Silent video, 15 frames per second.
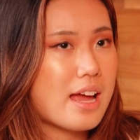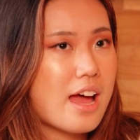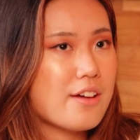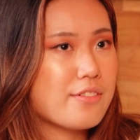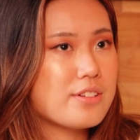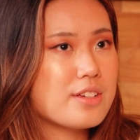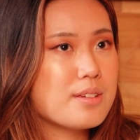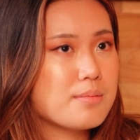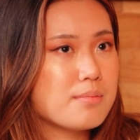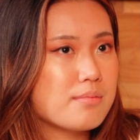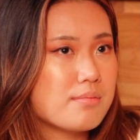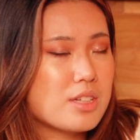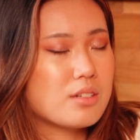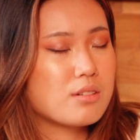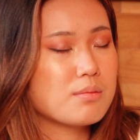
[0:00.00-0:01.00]
have
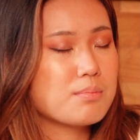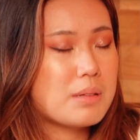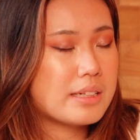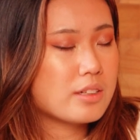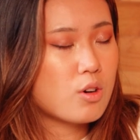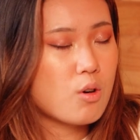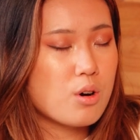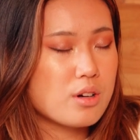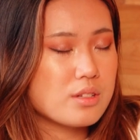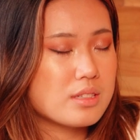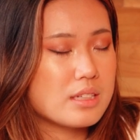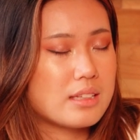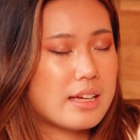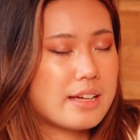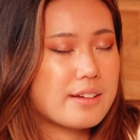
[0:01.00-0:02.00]
him, play the chords
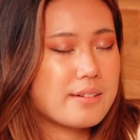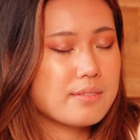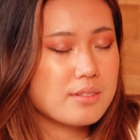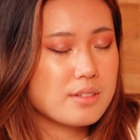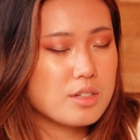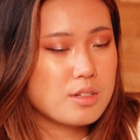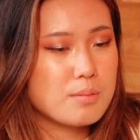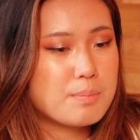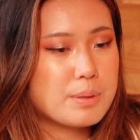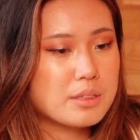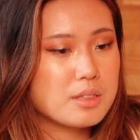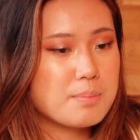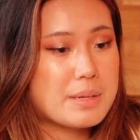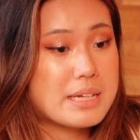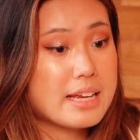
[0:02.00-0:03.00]
and like, build
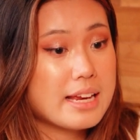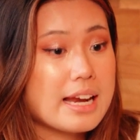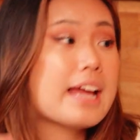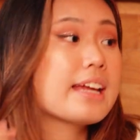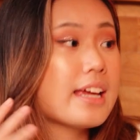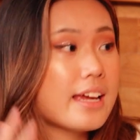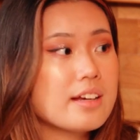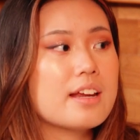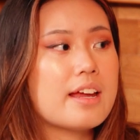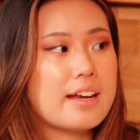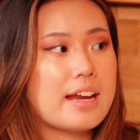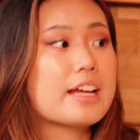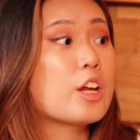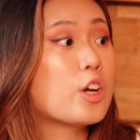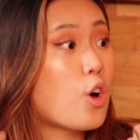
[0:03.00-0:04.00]
the beat. And I
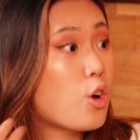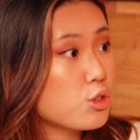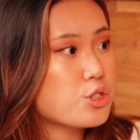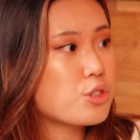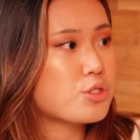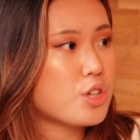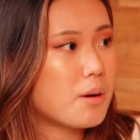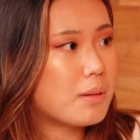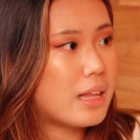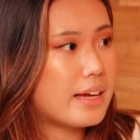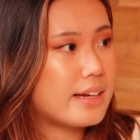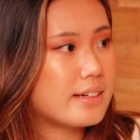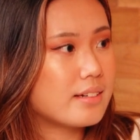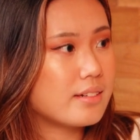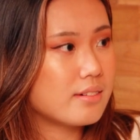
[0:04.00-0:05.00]
can also top
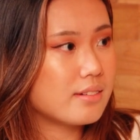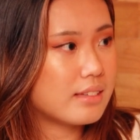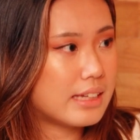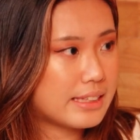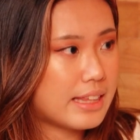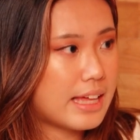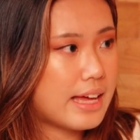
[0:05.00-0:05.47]
line like